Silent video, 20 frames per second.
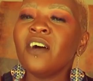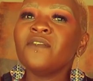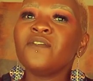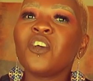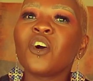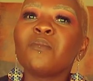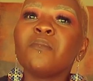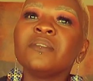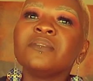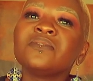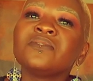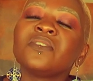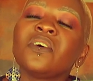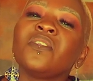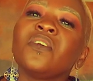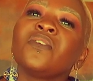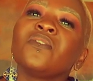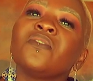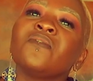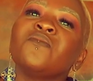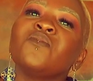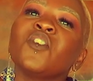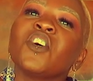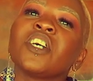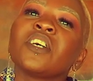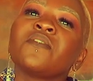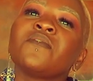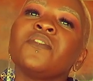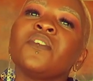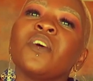Vlogmas is a lot of
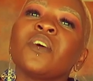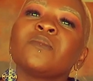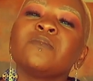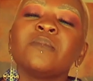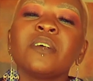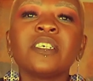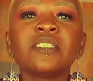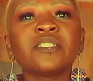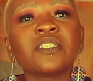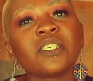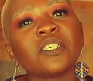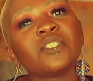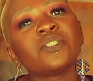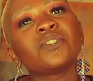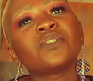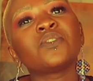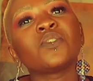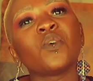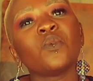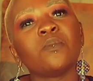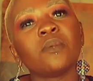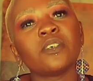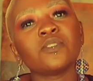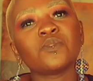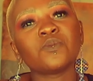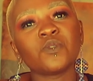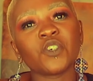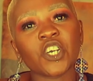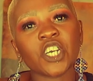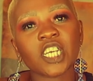work. Vlogmas is so
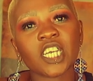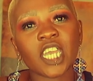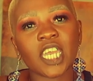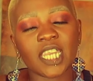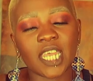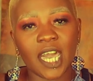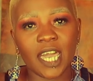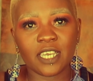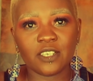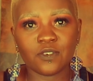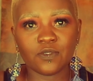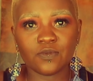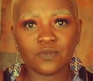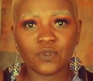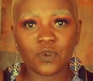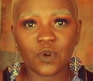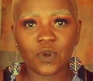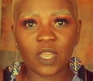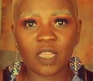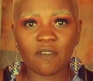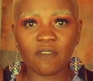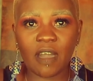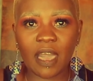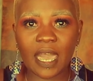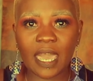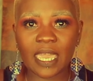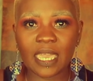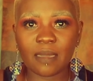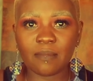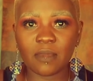much work, and I don't know if
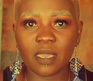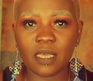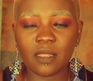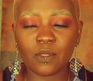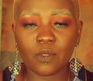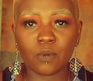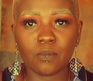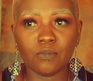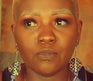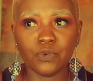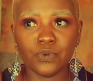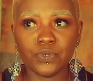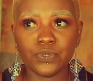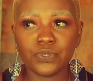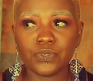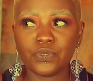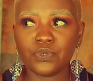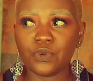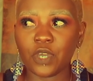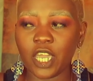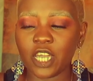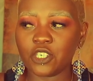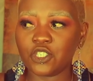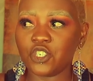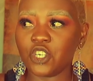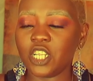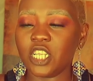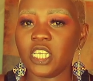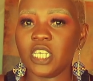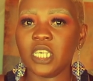I am in the mood to
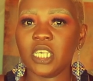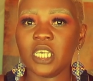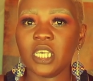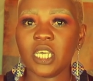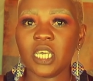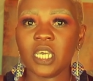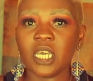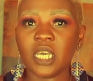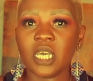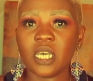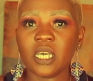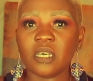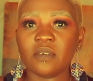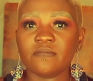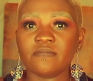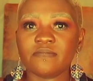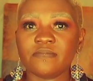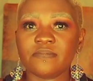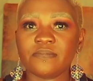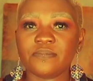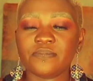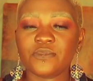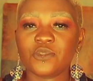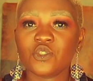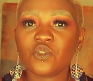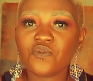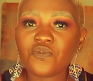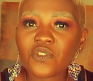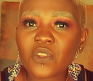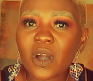actually
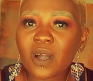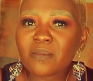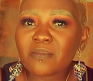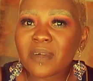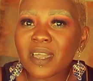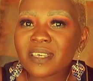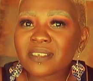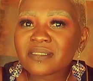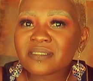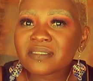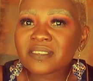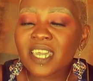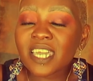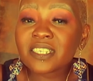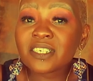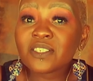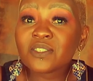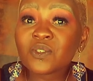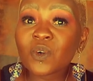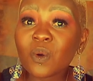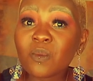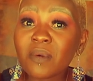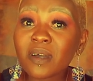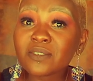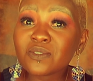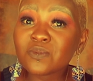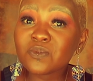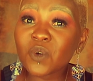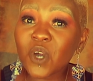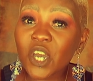do Vlogmas. It is so
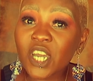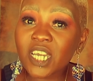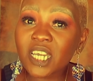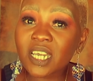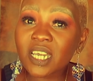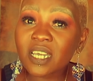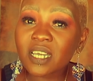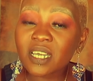much work.